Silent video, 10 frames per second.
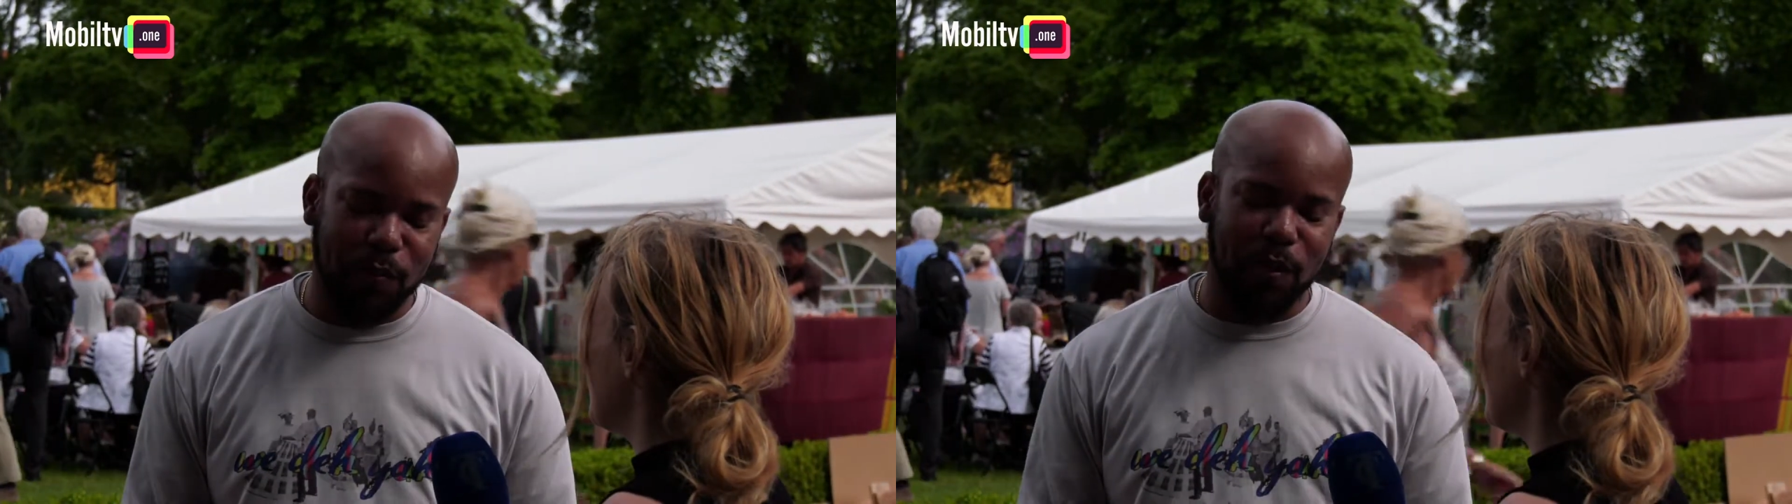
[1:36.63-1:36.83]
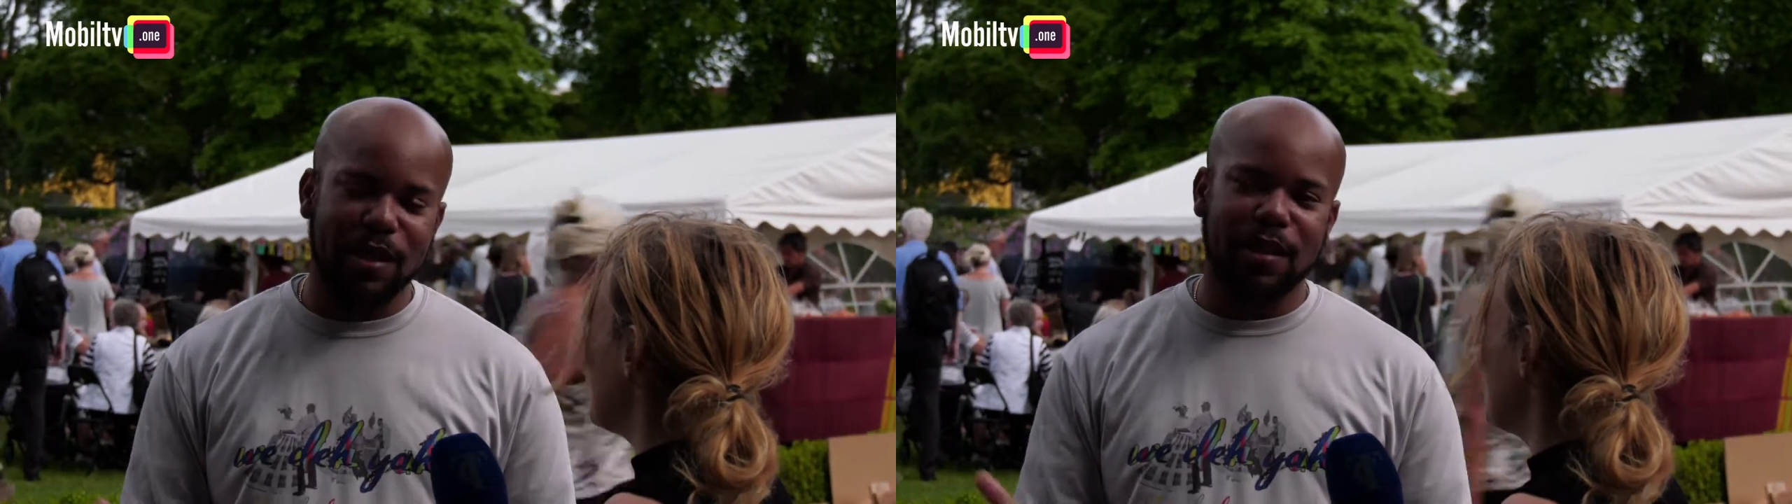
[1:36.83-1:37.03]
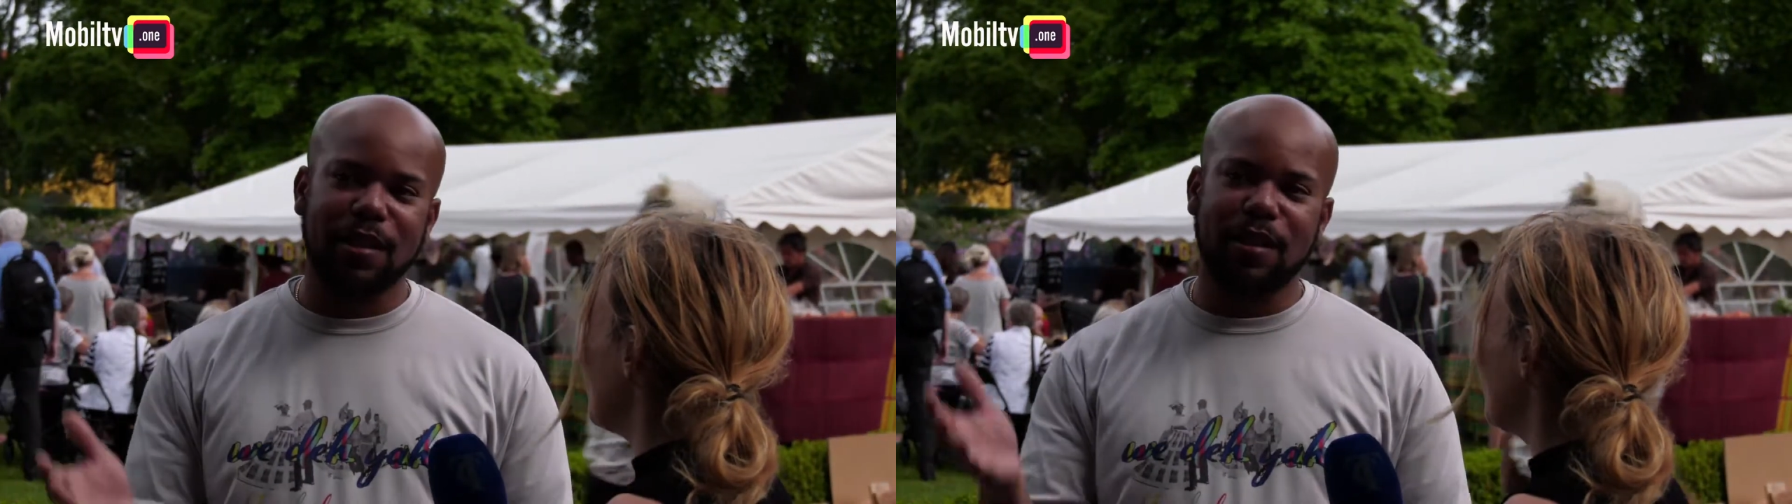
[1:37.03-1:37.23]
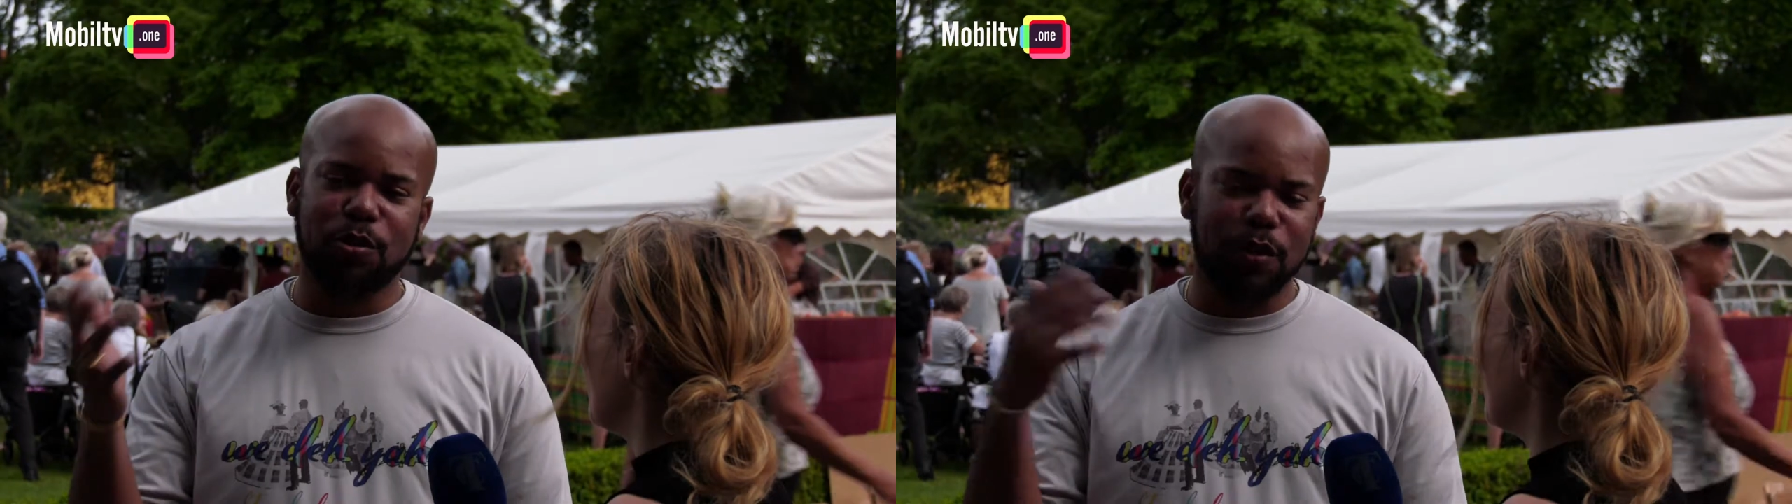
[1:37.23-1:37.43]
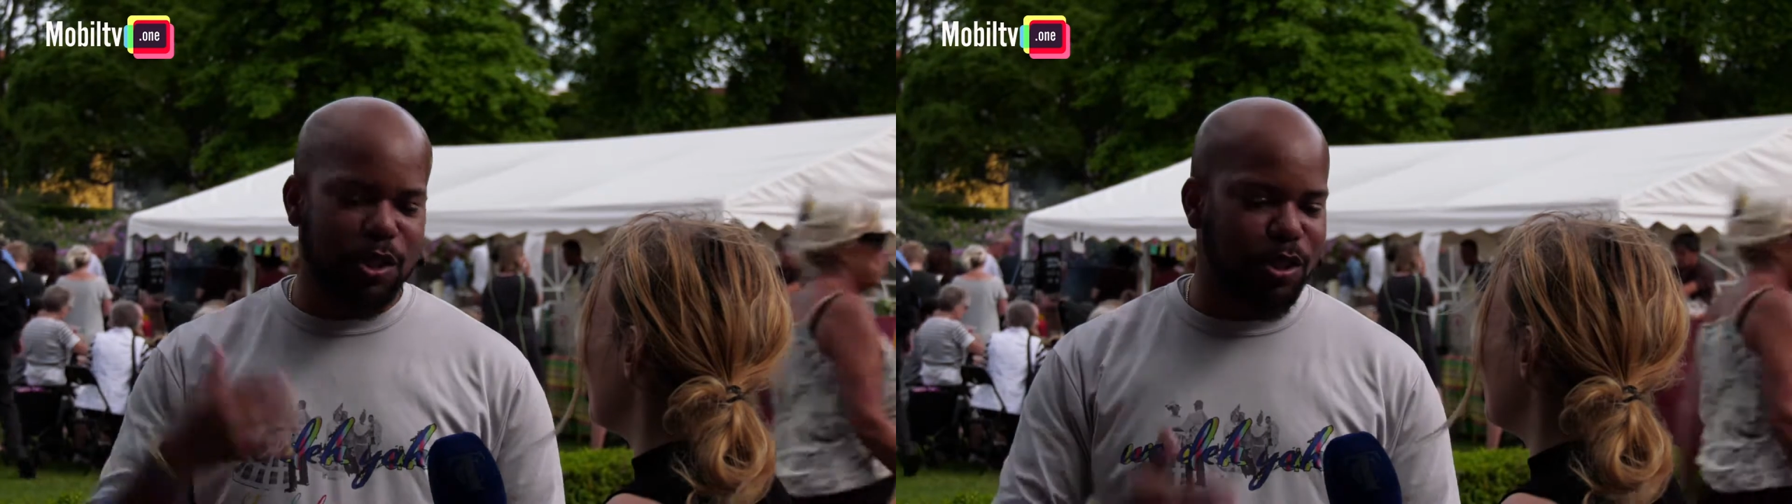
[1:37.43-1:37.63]
When the
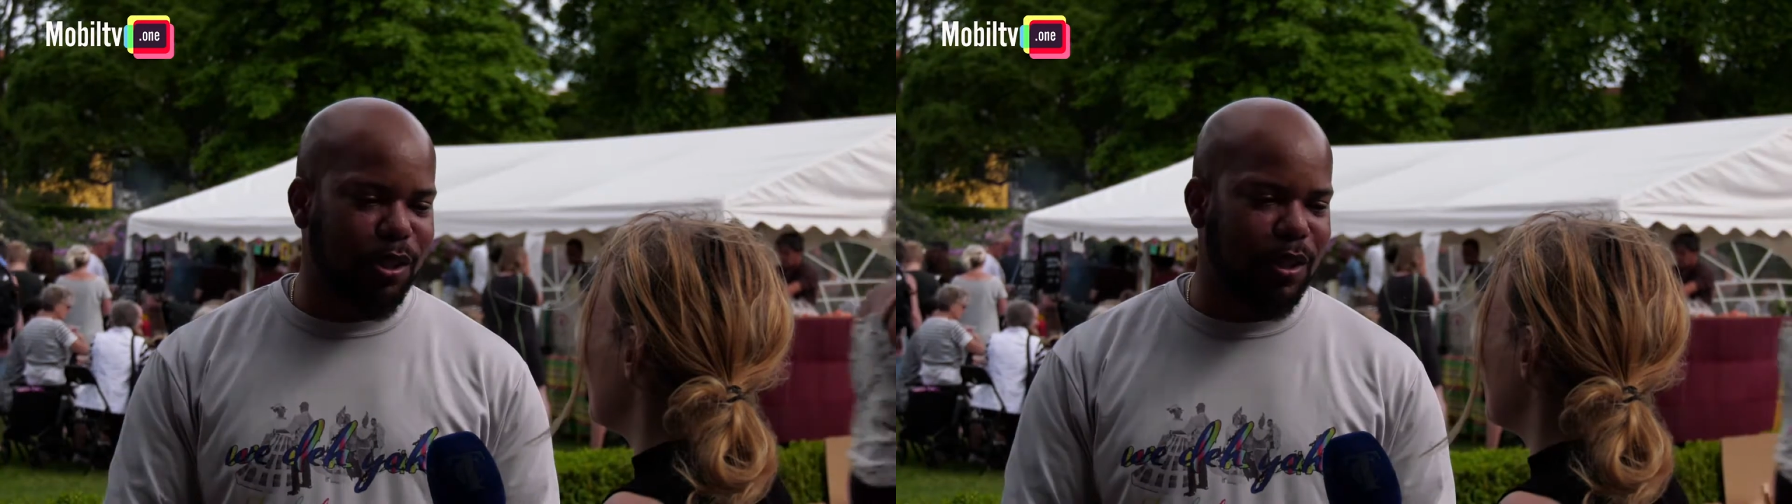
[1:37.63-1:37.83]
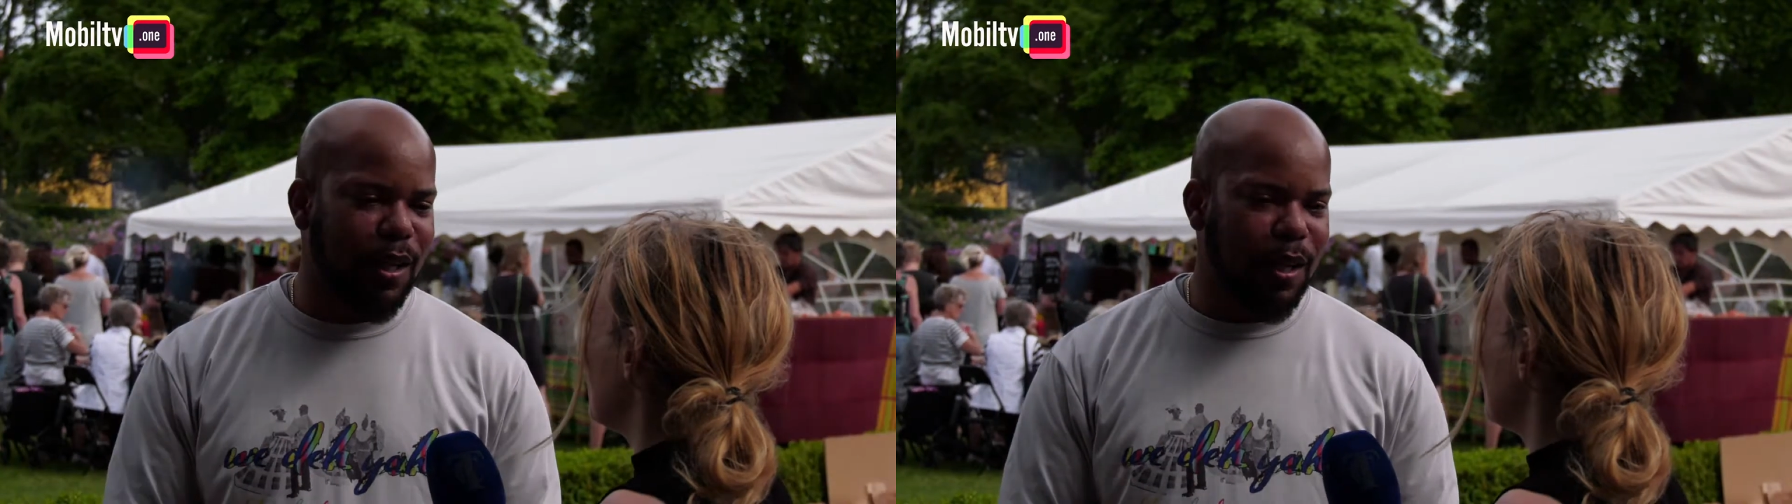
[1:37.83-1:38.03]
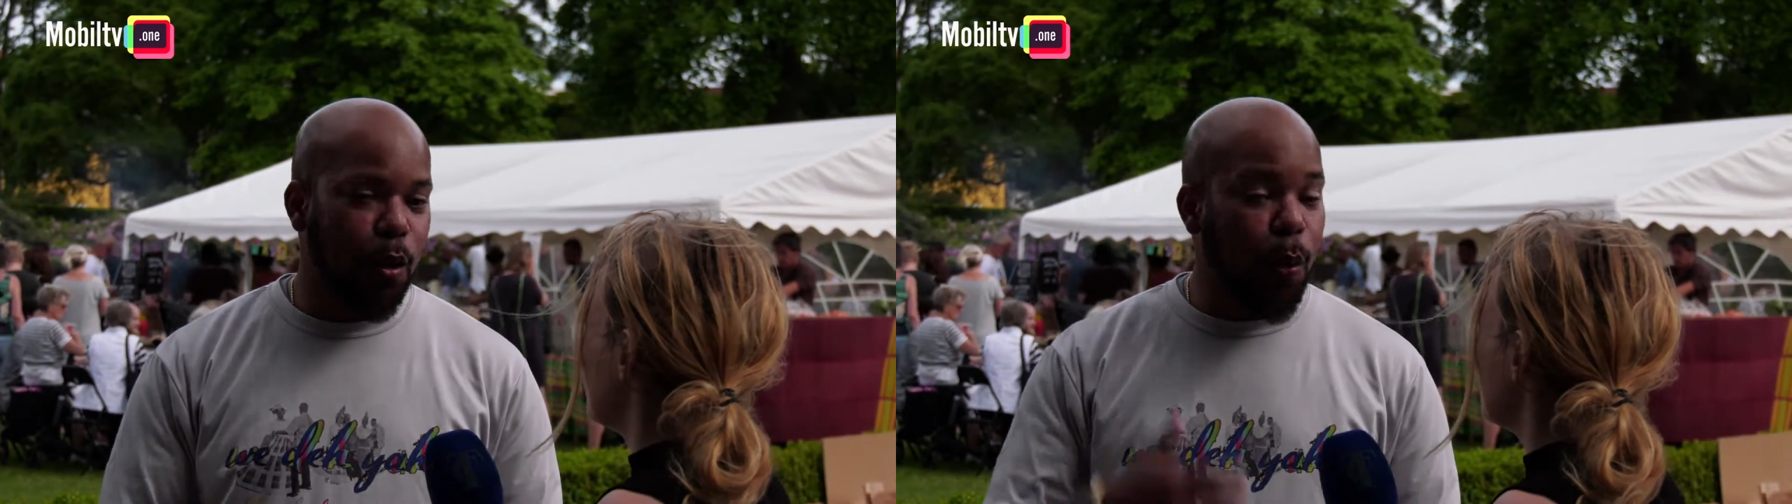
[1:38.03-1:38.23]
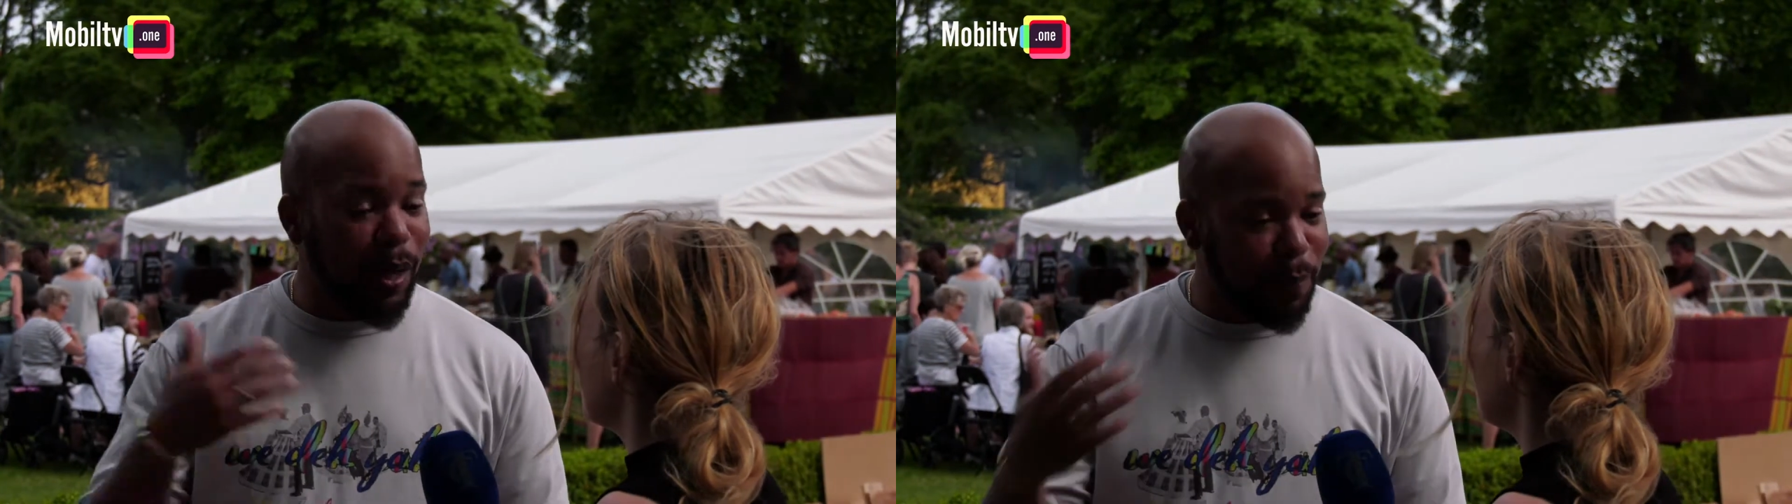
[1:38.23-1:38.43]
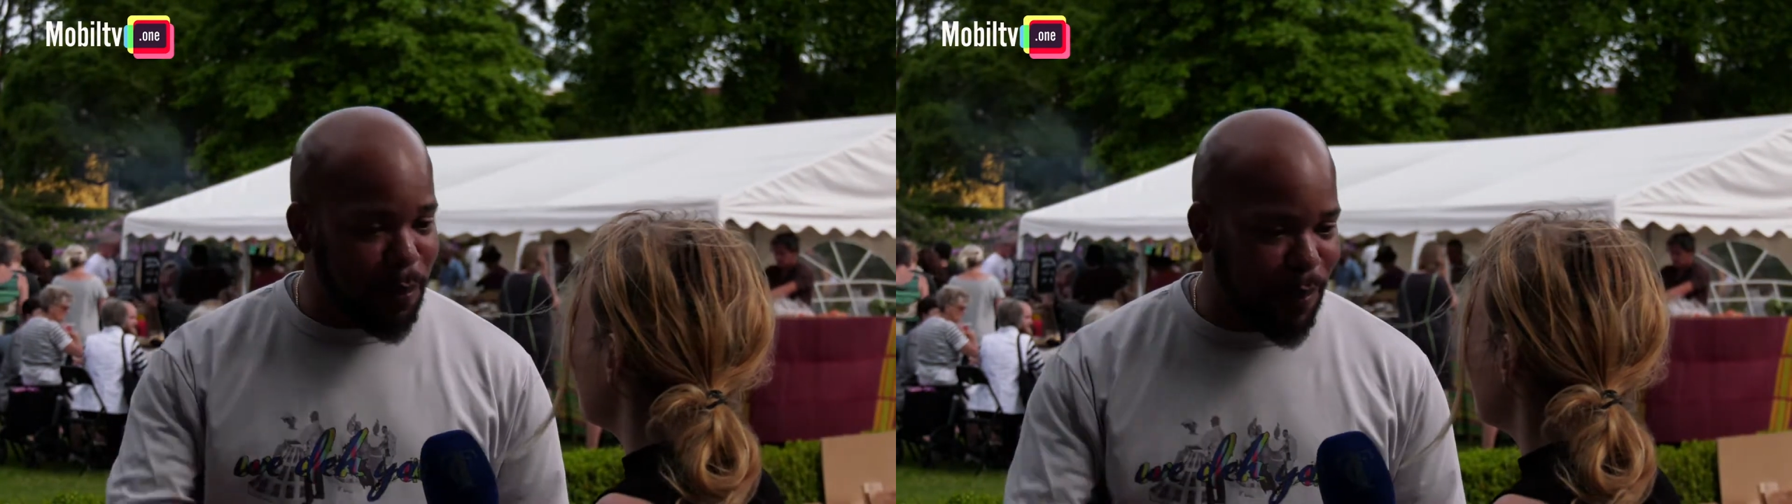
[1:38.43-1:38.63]
traditional
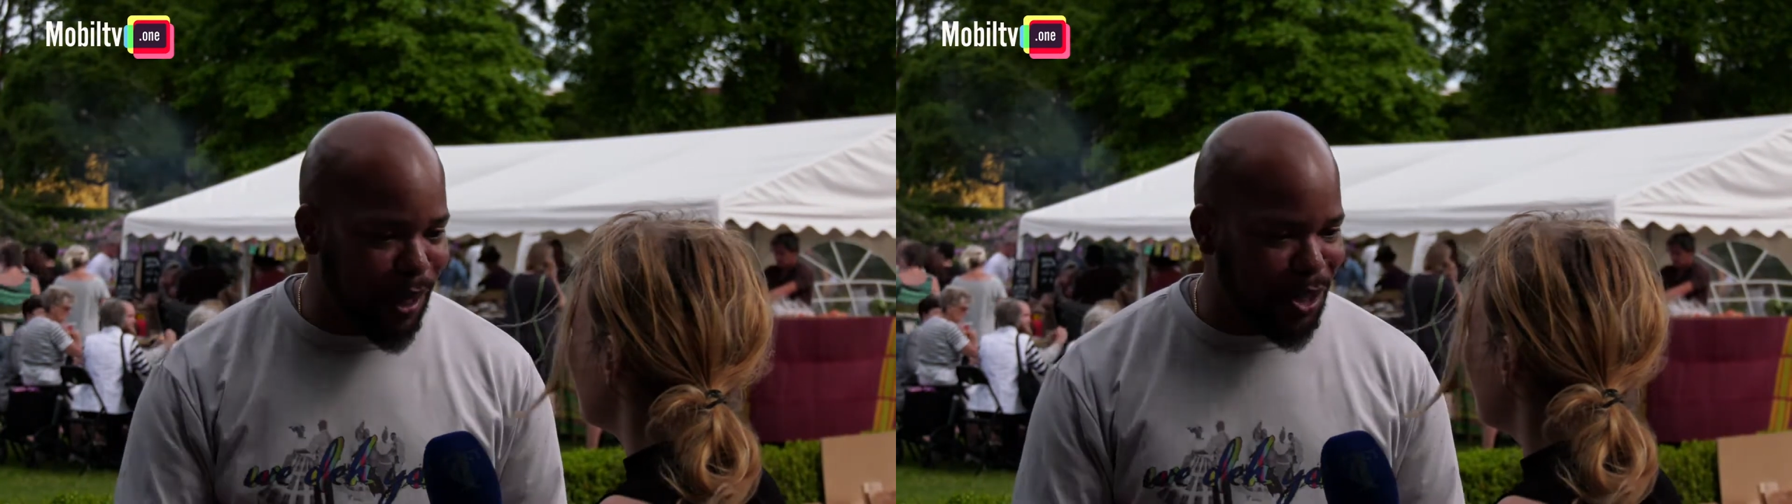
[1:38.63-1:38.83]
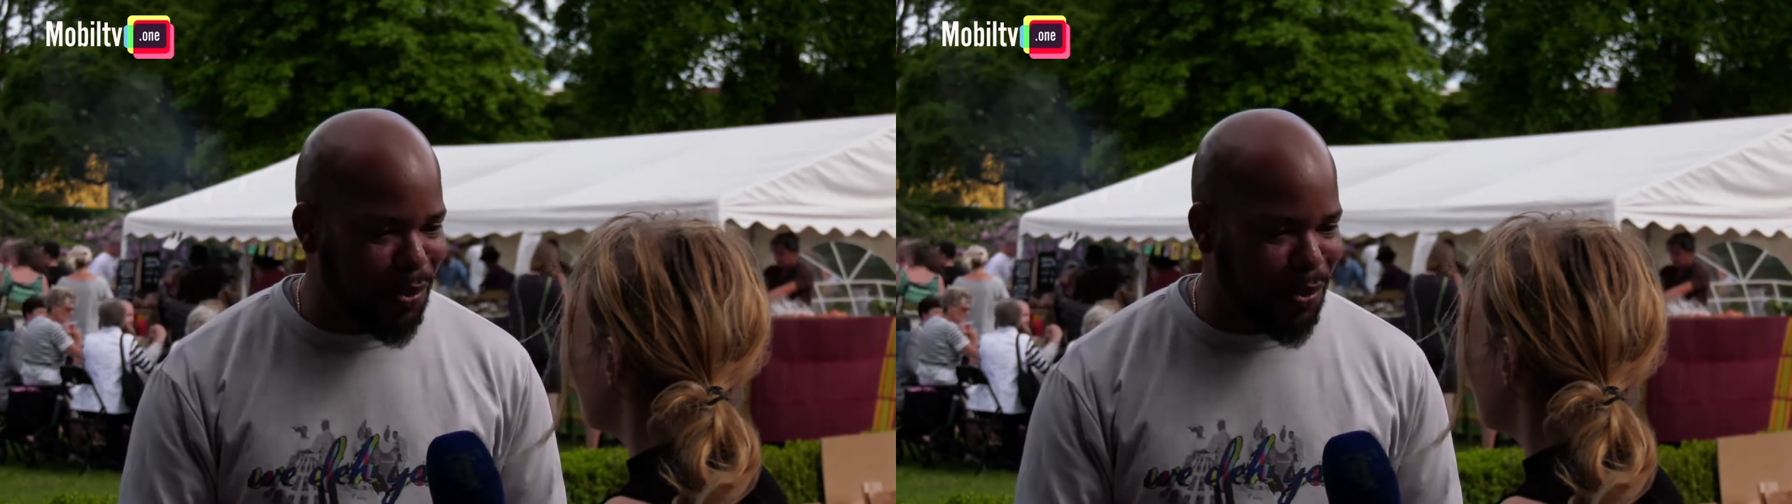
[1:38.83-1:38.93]
Quelbe bands,